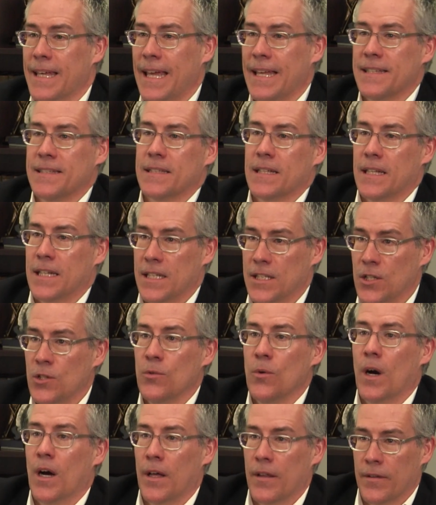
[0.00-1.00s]
case study
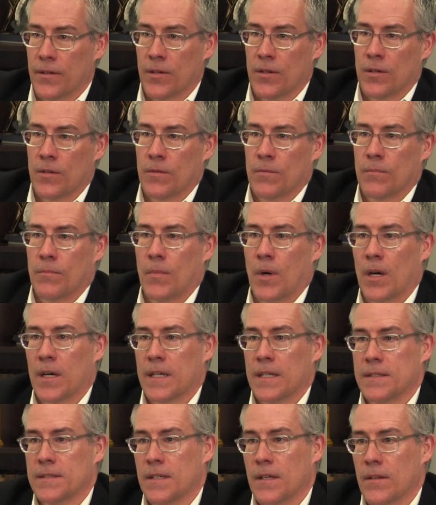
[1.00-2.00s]
to other
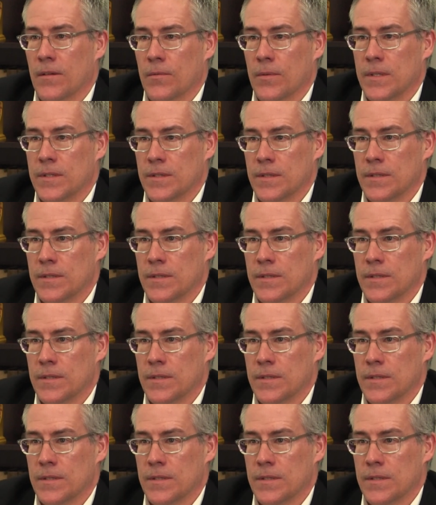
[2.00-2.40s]
markets. We other could put,